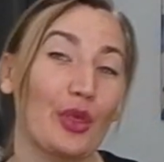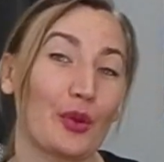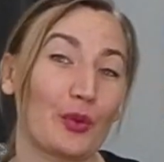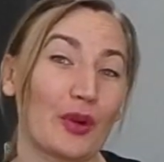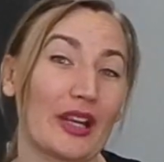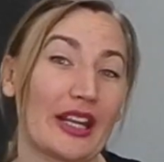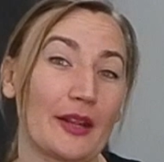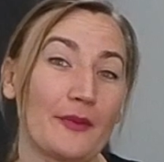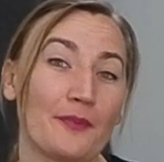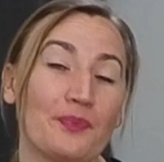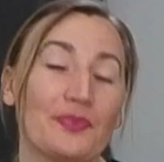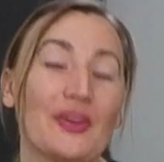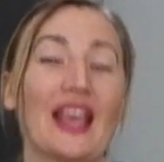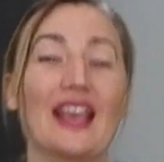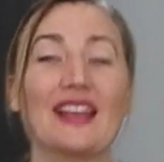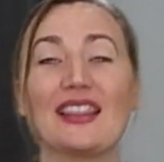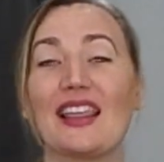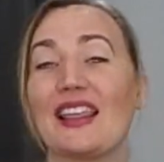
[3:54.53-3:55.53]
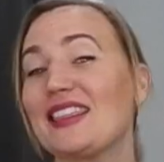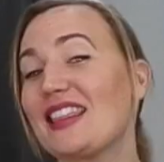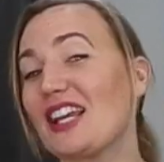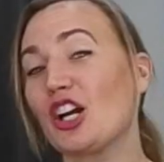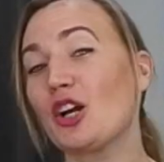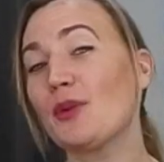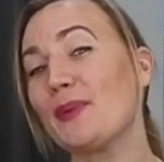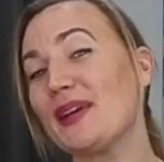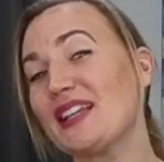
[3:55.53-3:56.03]
3, the
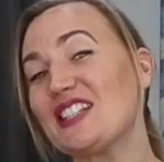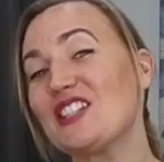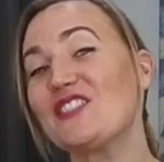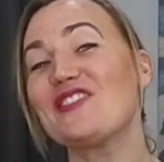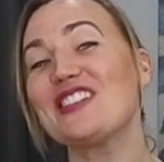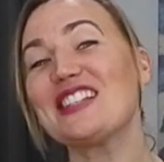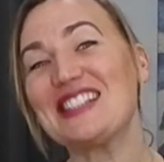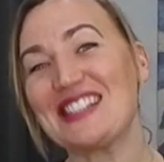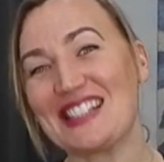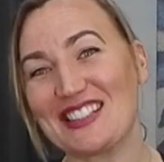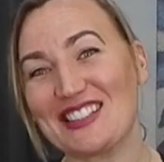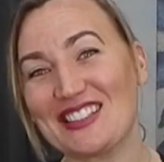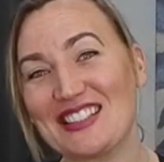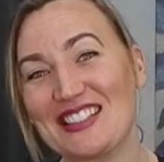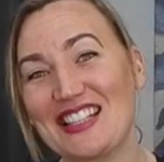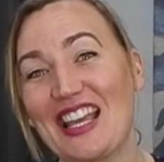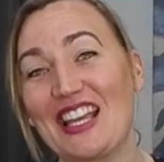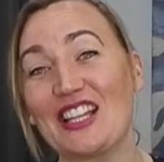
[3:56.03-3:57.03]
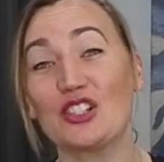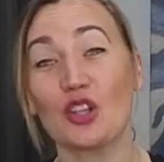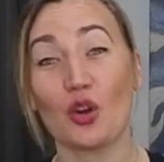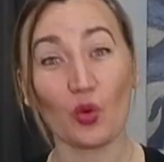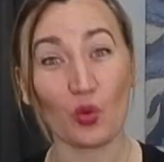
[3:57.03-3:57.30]
therapist facilitates